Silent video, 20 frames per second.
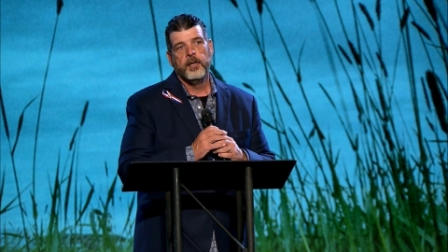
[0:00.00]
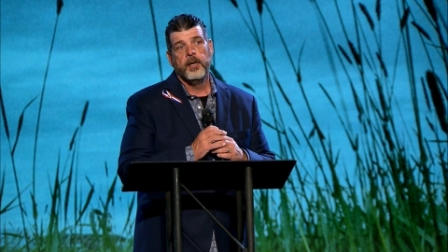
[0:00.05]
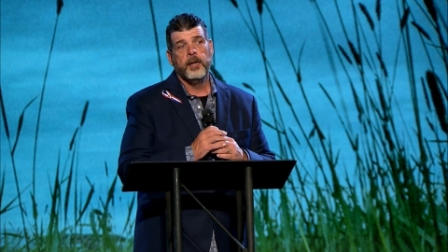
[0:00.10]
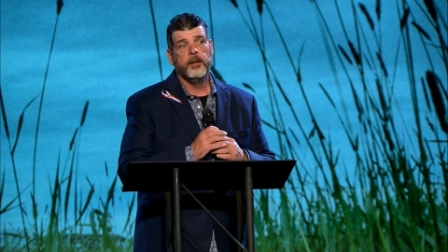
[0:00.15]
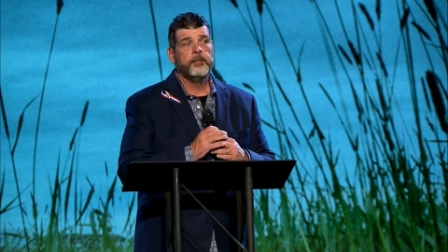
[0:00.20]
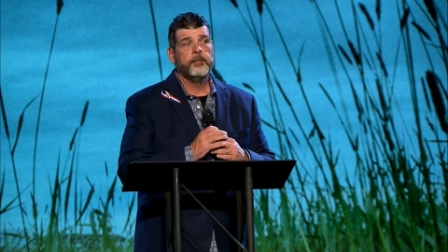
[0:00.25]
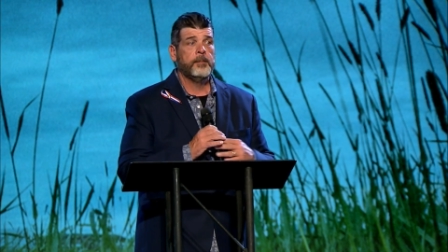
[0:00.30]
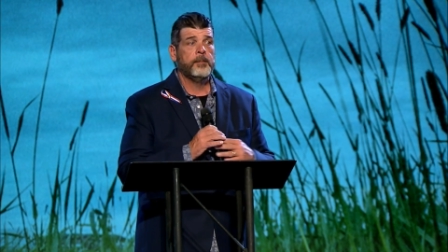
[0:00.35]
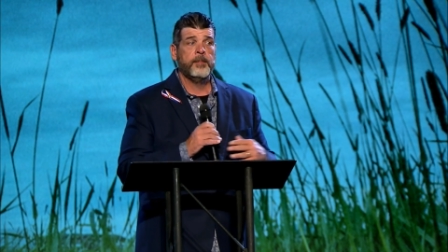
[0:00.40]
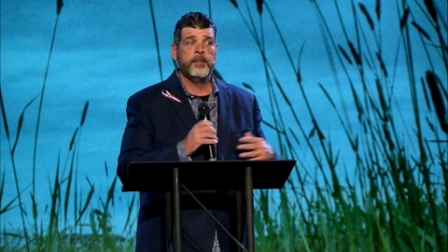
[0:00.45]

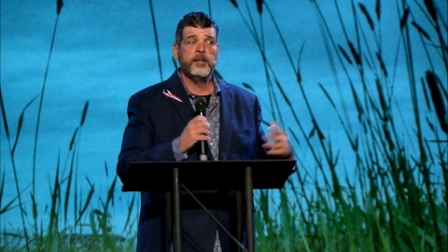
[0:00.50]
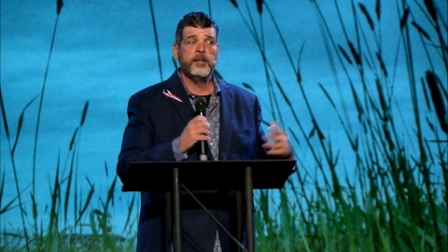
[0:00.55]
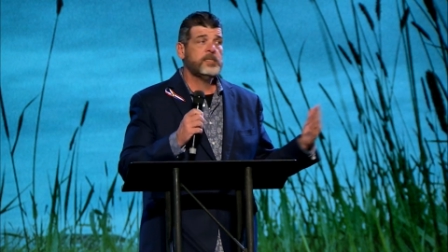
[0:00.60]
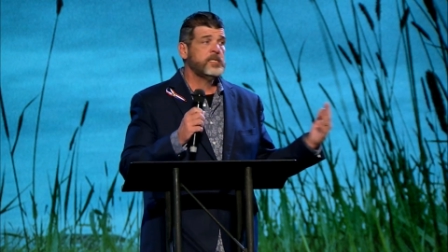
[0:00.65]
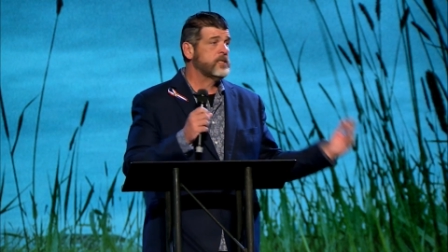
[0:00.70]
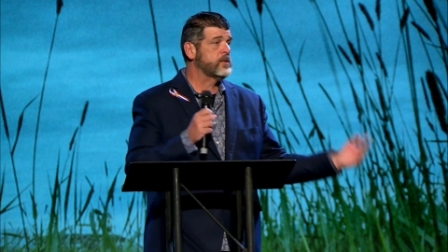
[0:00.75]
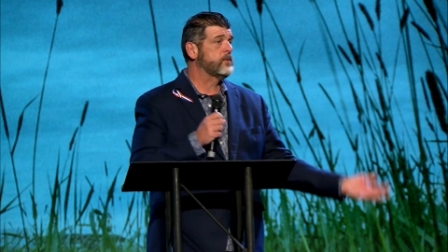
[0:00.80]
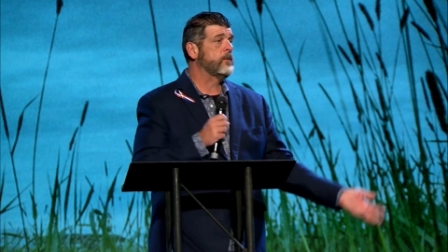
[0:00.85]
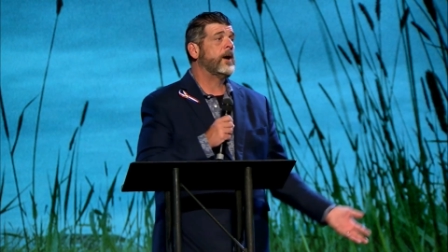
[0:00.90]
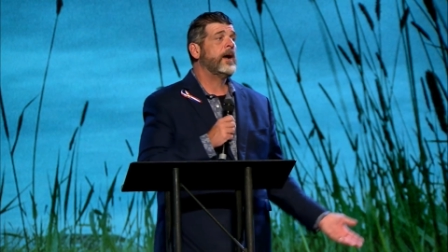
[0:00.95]
Um, this
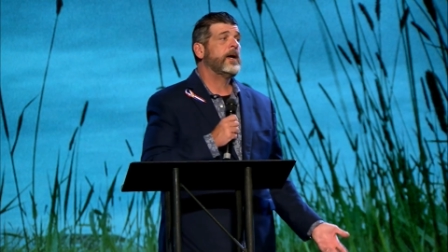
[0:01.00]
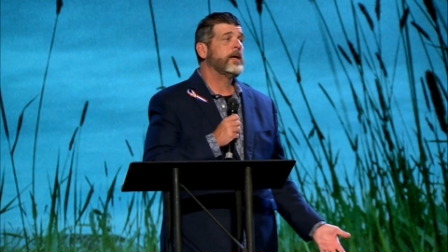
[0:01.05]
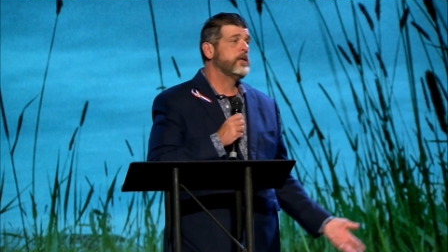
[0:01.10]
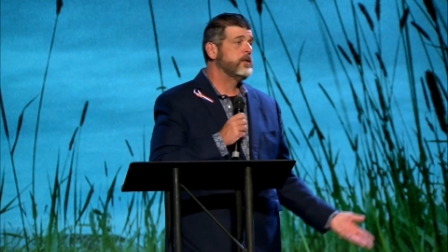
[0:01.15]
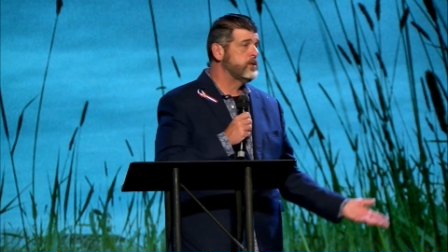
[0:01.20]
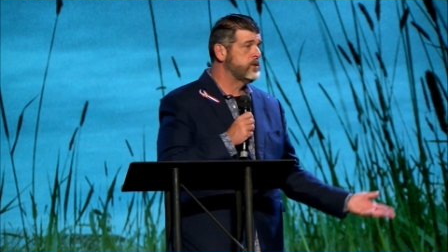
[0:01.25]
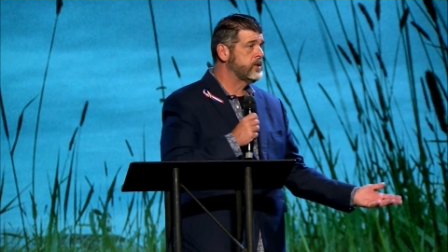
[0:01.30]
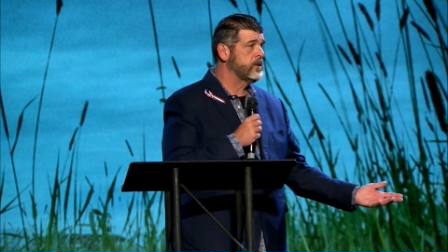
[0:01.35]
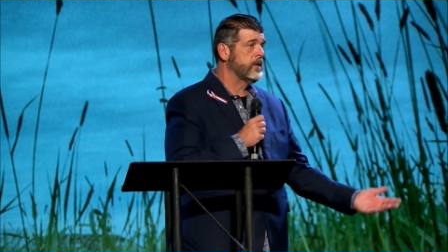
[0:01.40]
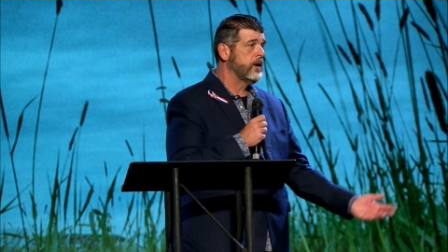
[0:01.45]
is why
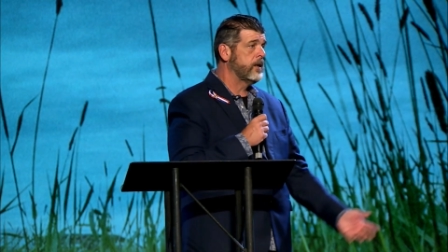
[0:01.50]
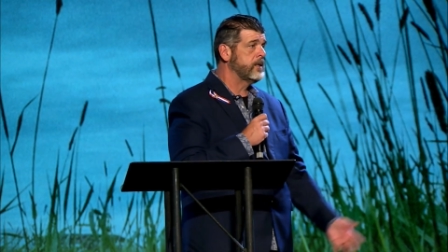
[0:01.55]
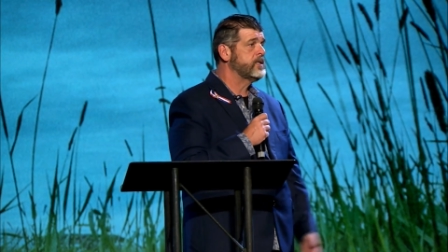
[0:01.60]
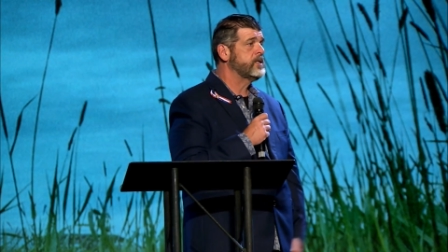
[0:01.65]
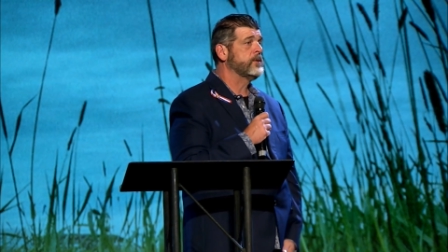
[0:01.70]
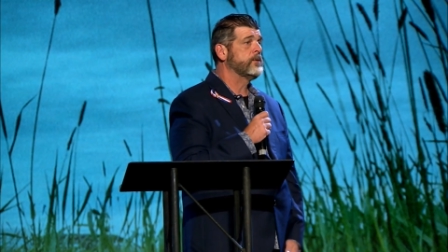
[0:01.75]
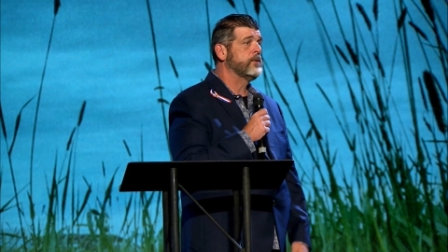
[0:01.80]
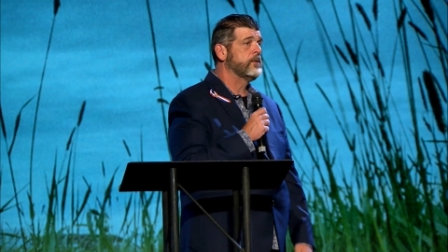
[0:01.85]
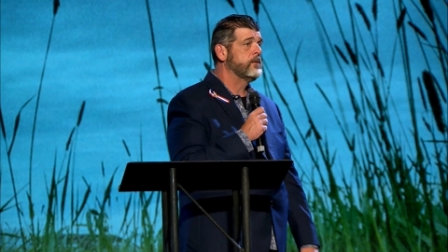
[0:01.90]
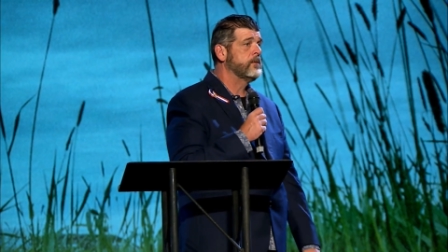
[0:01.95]
you should
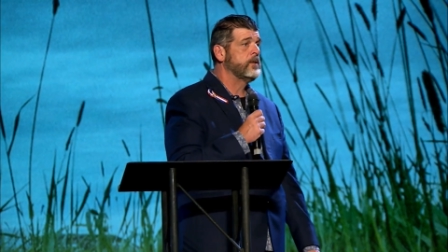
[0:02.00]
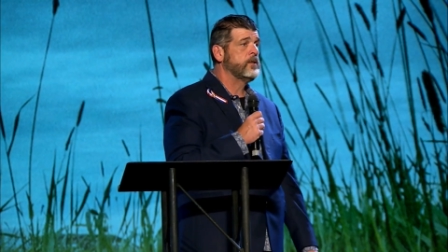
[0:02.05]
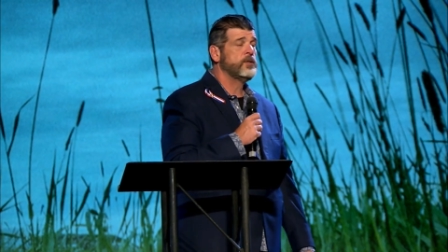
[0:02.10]
also,